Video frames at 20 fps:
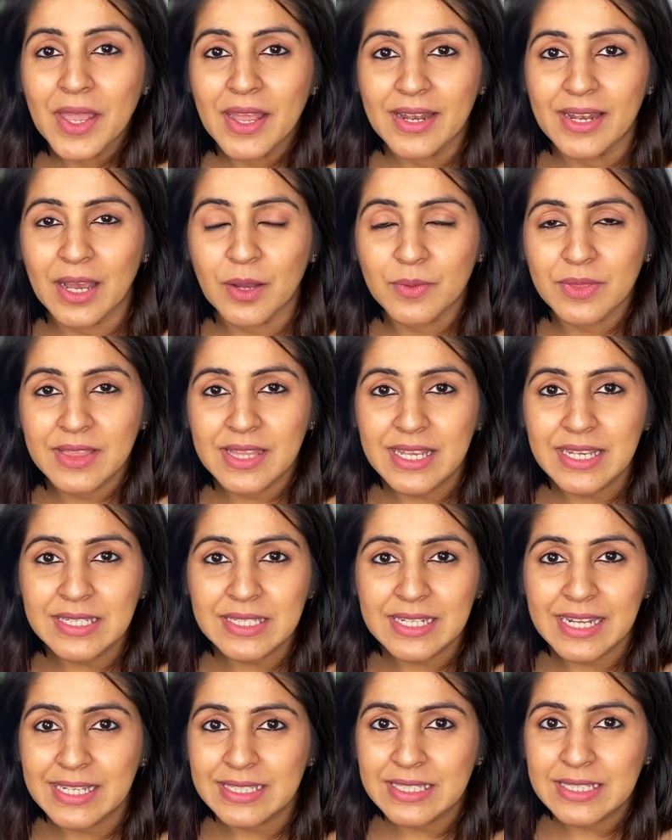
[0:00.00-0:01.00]
Now,
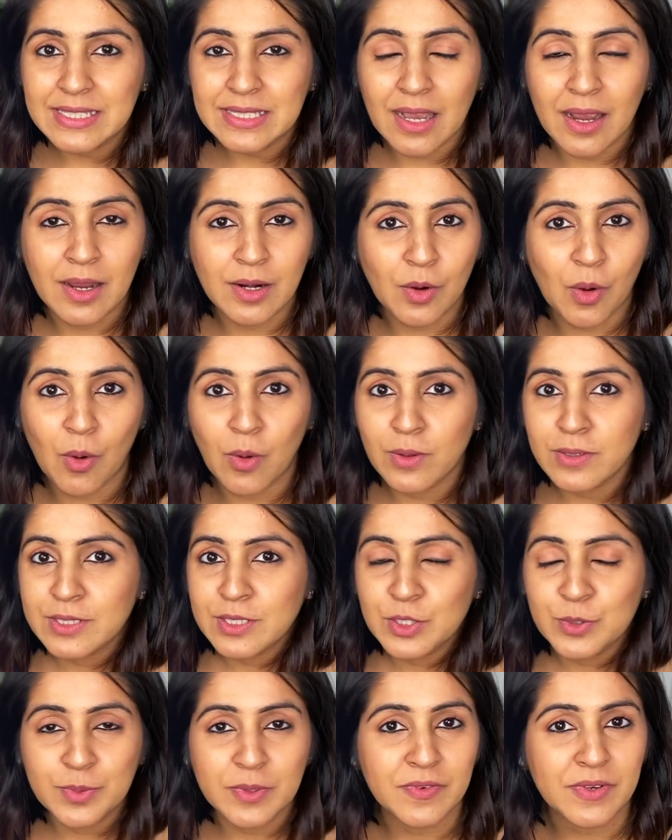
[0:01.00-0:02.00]
these lenses are all
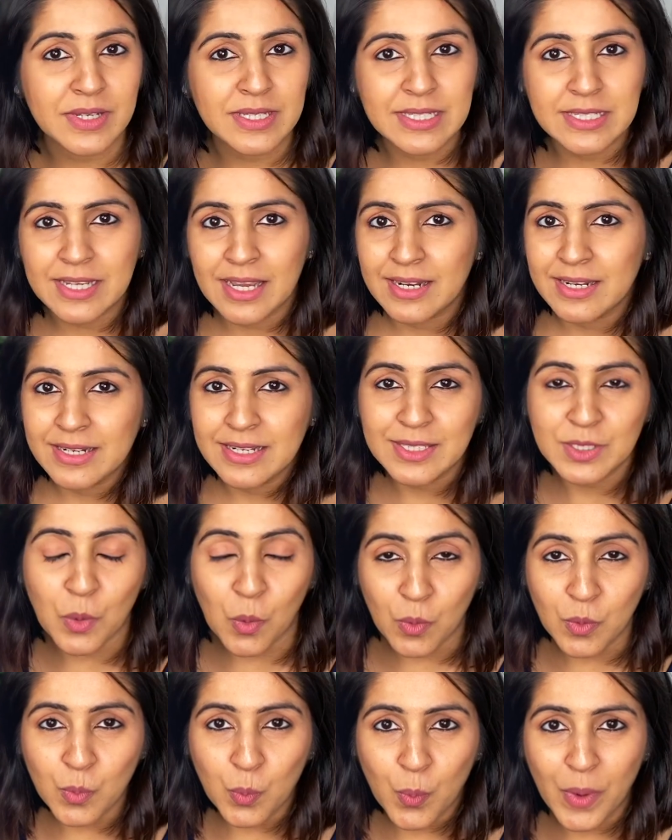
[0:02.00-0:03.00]
super versatile in its
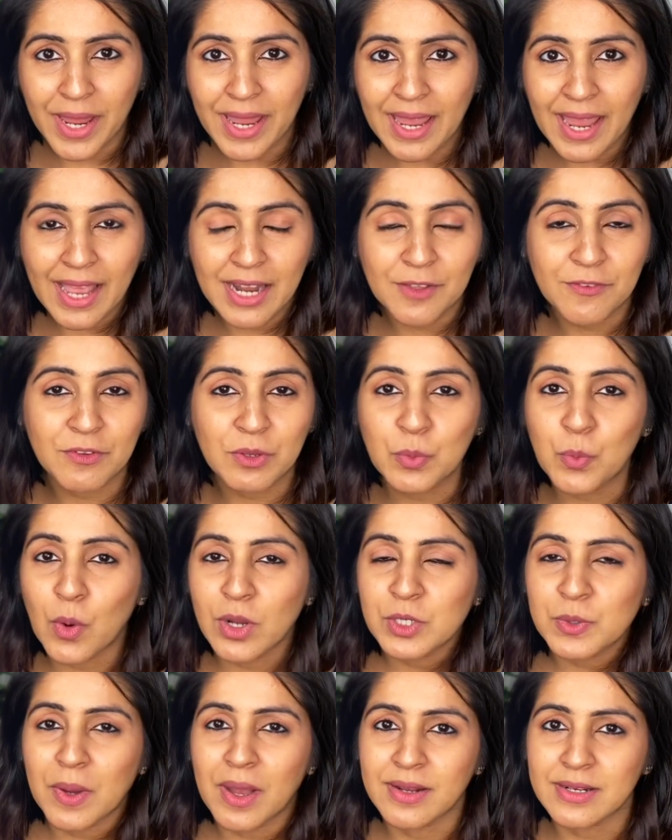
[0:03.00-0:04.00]
own way, and if you
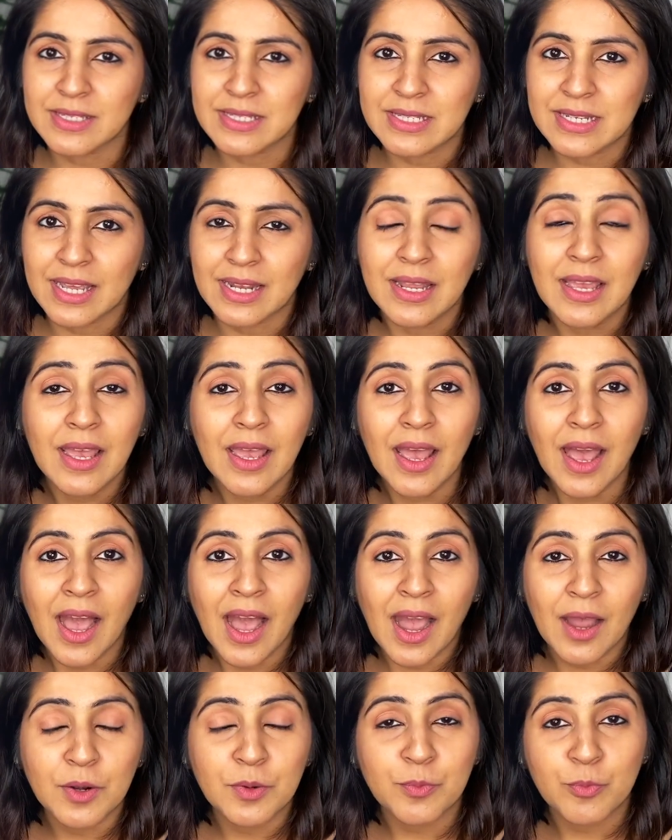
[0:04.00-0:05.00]
want to understand
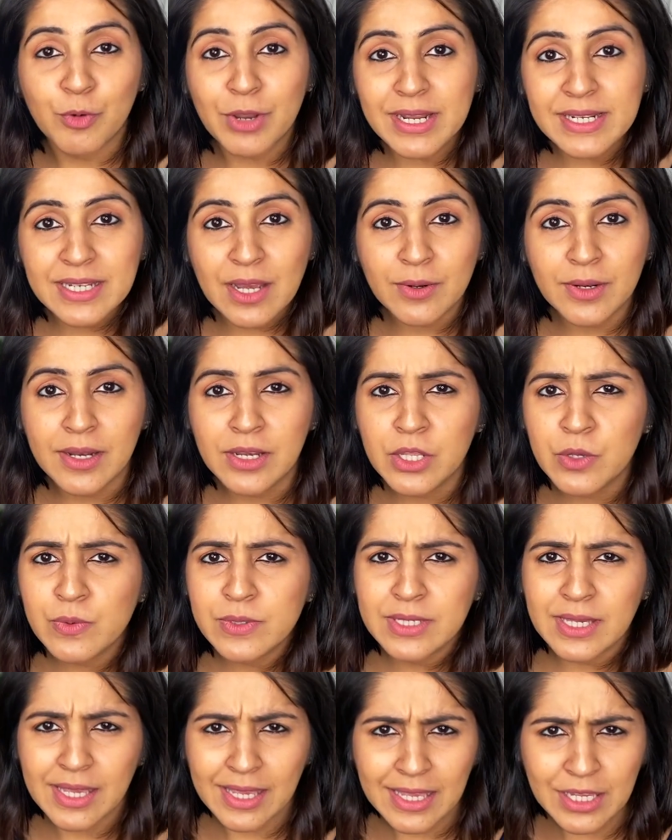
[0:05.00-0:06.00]
how to break down and
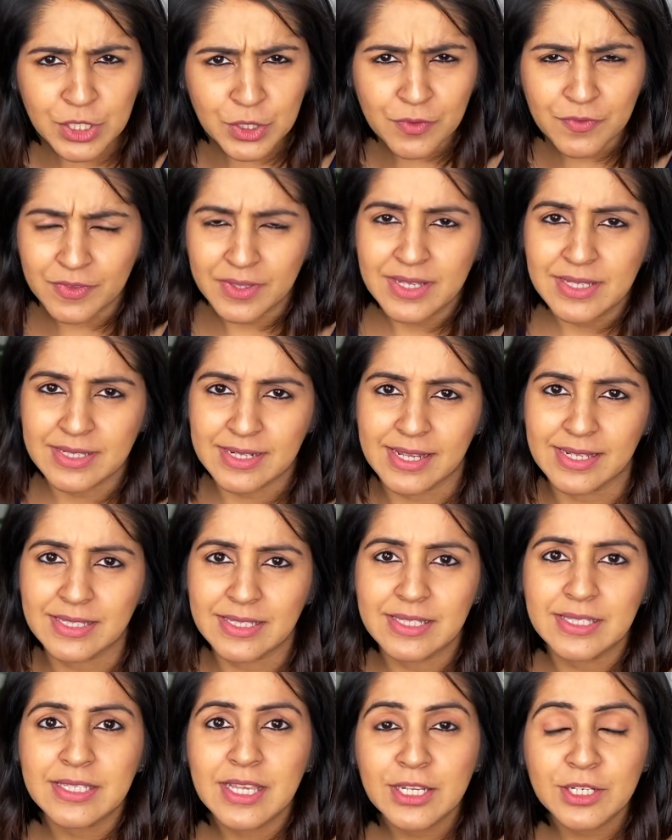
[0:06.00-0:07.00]
use each of these
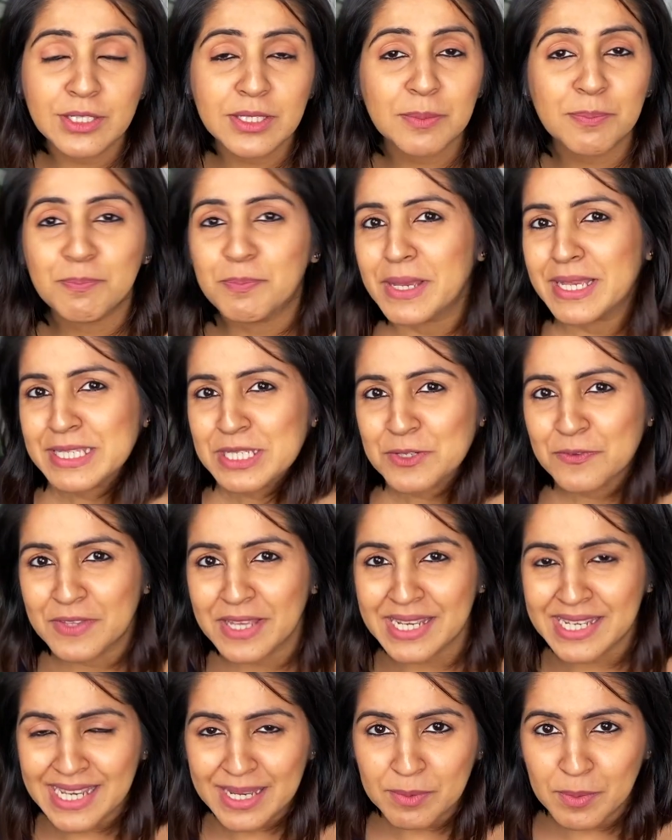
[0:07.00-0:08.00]
lenses to the best of
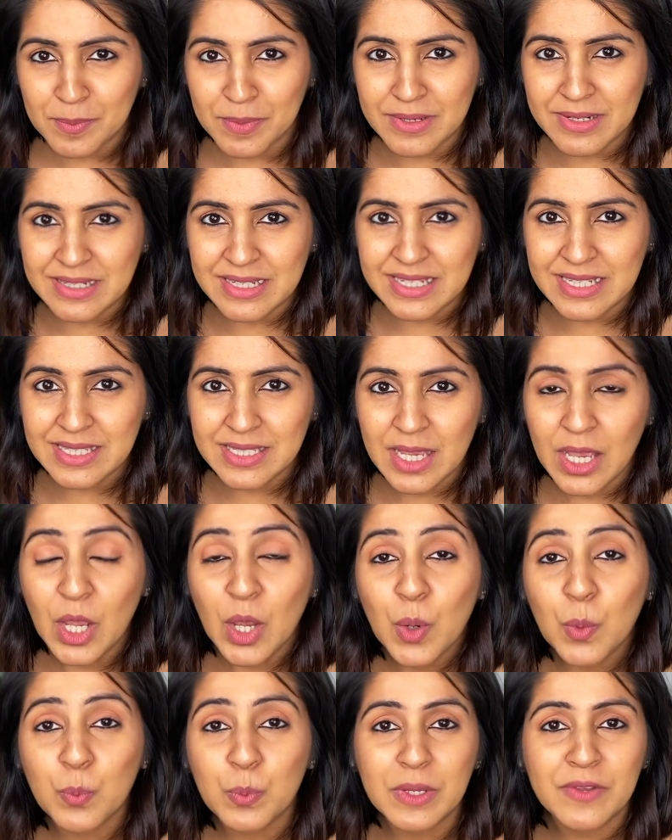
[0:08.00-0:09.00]
their capabilities,
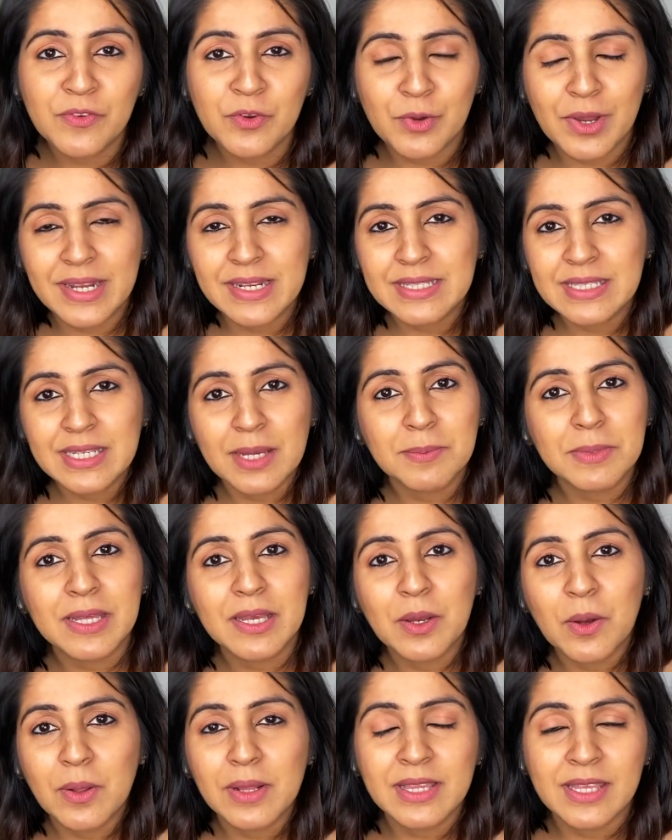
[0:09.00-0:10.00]
we've created
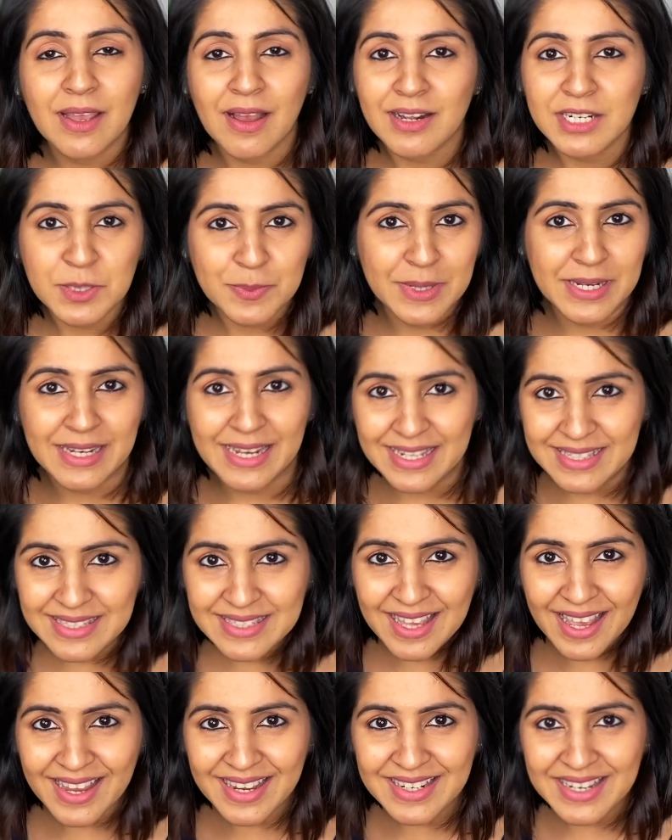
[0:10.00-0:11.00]
something called the Ultimate Lens
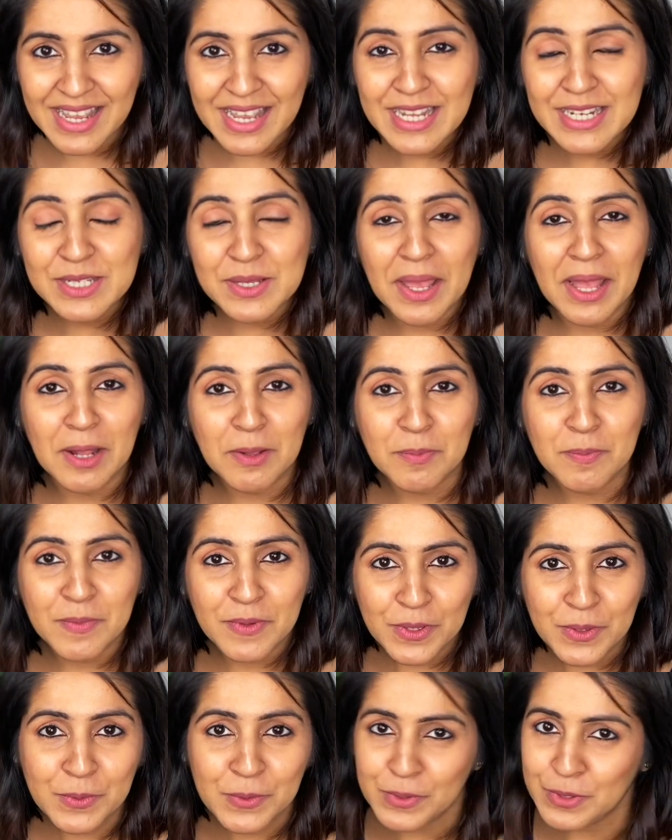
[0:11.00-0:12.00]
Guide to help
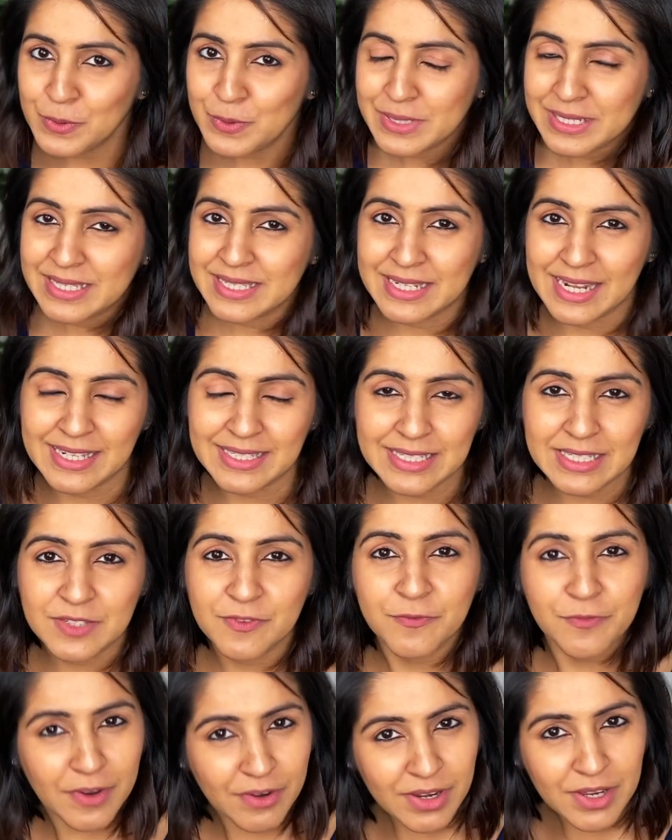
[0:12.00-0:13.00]
you use these lenses
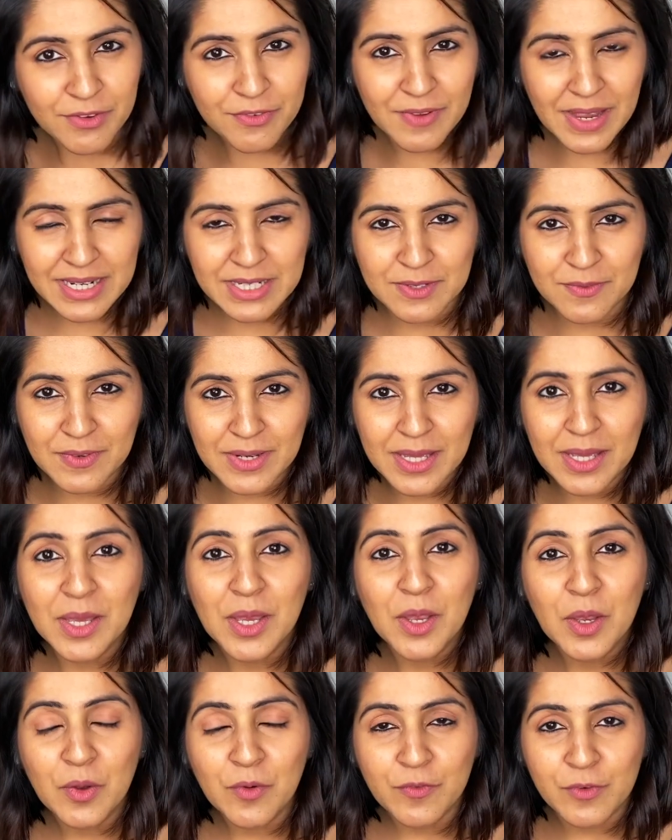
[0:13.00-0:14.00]
very effectively
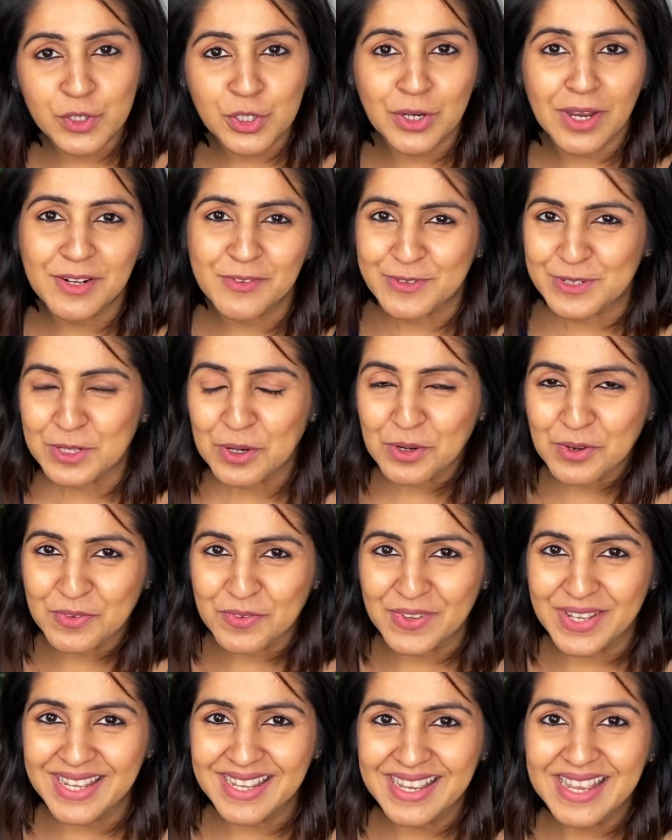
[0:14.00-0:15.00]
for child
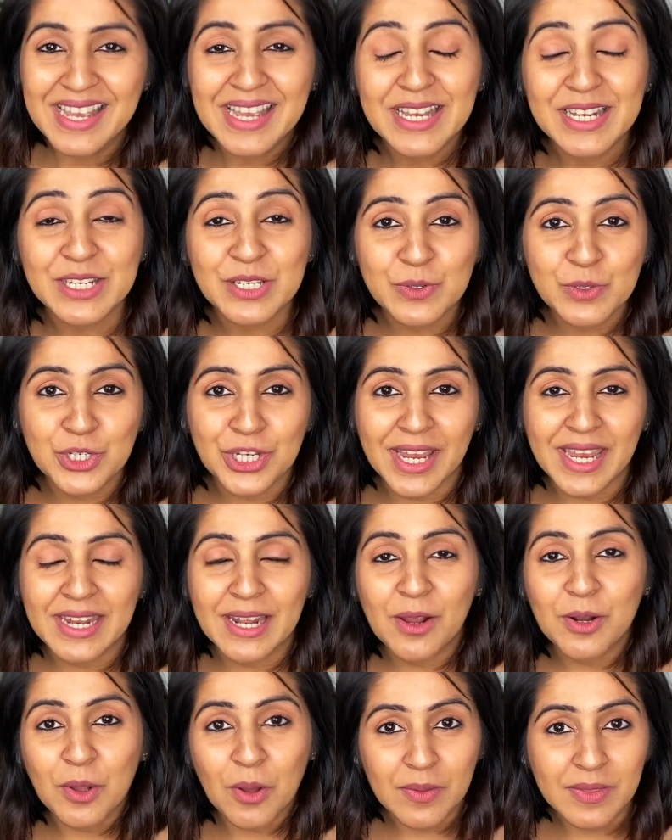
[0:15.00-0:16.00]
photography. Do check it
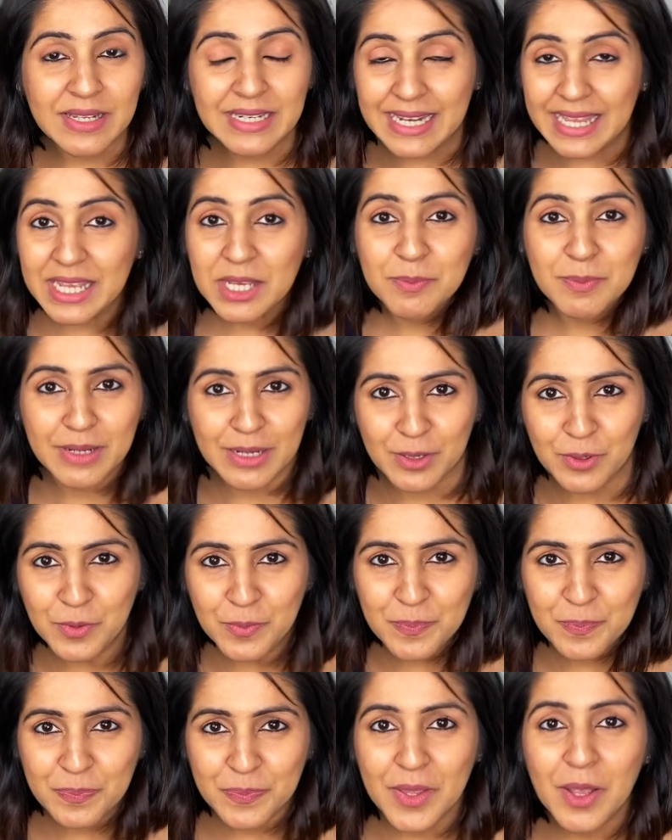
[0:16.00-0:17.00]
out on the link below.
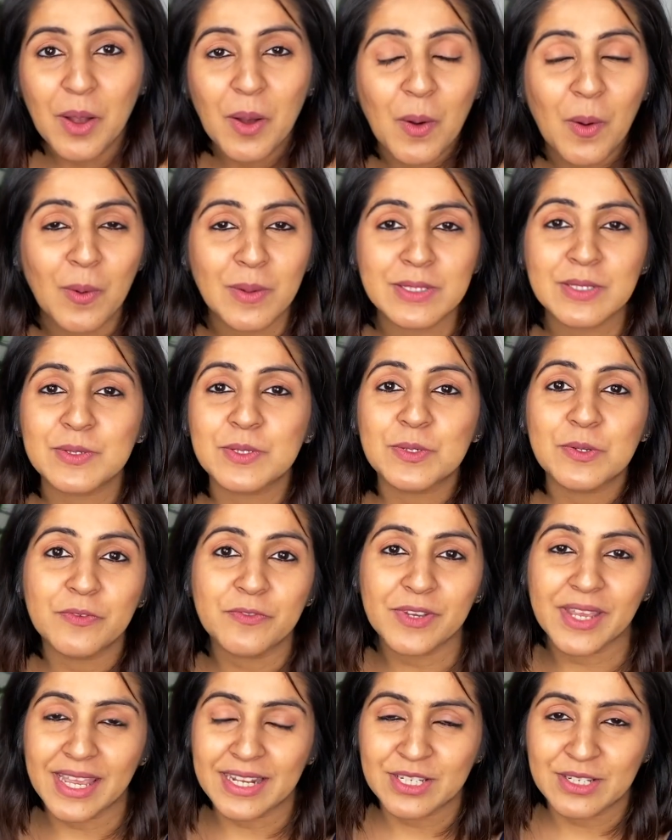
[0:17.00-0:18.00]
Also, don't
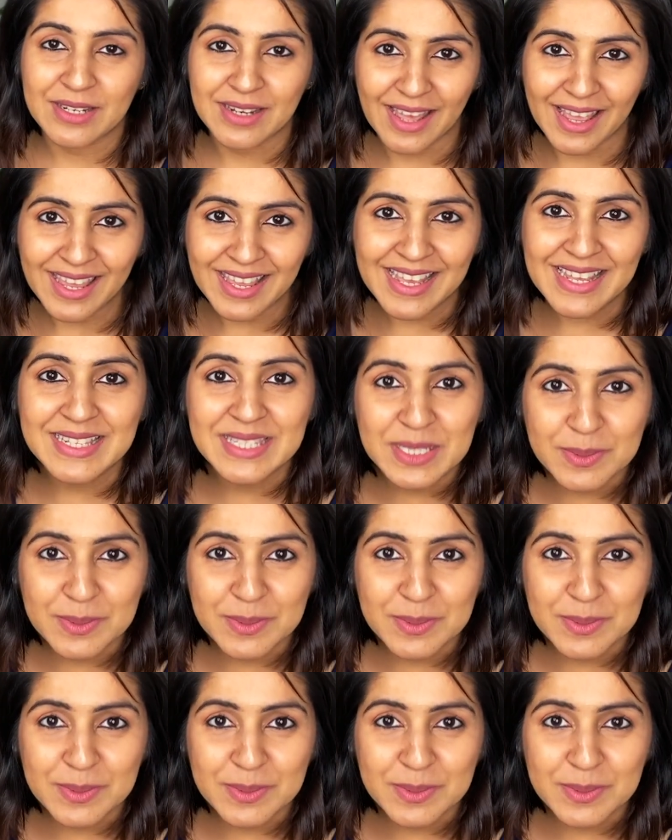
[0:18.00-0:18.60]
forget to like and